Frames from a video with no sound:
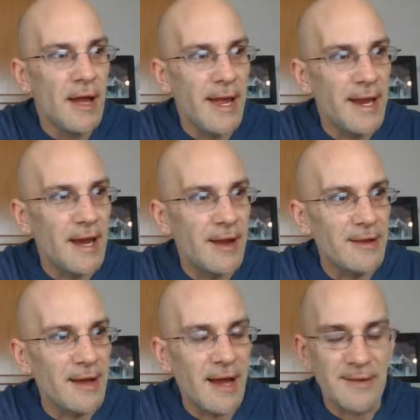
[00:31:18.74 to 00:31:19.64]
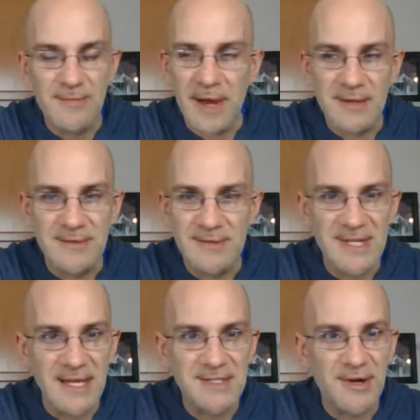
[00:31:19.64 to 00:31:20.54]
and I
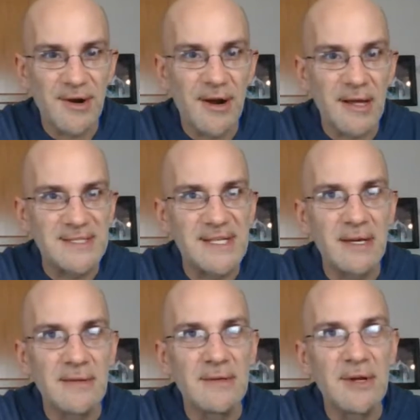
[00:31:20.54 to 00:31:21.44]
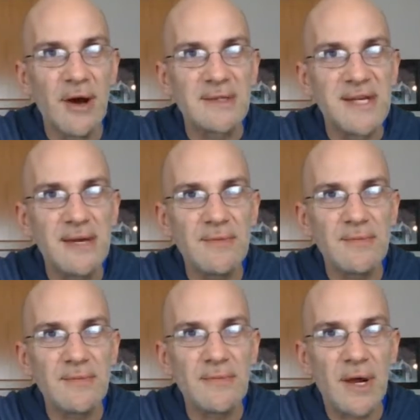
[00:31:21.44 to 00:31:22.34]
texted her and I said, I'll take
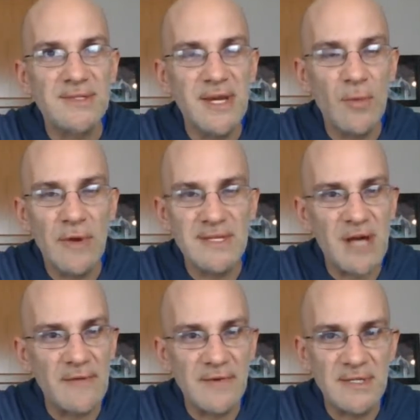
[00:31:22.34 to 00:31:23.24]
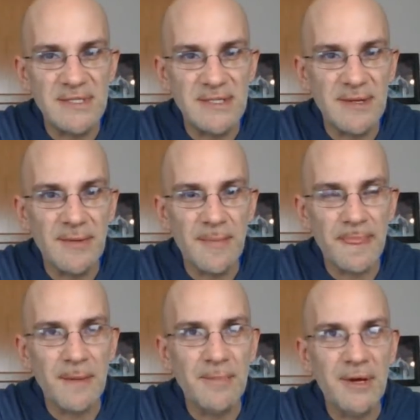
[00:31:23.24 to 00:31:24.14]
one of these offers,
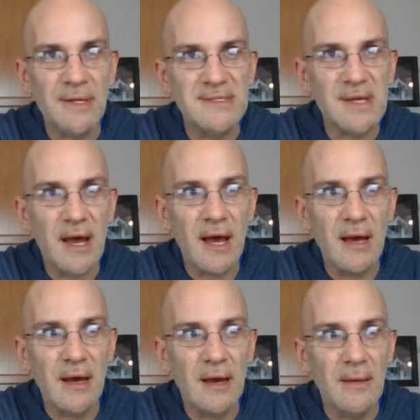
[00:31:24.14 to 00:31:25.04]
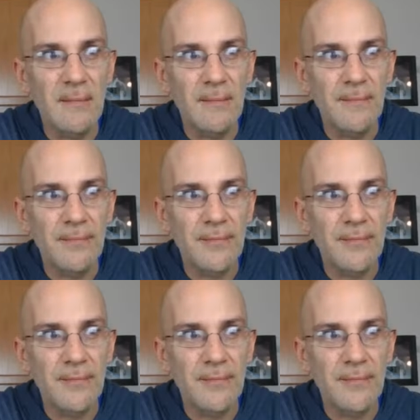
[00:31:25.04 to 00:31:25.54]
but I'll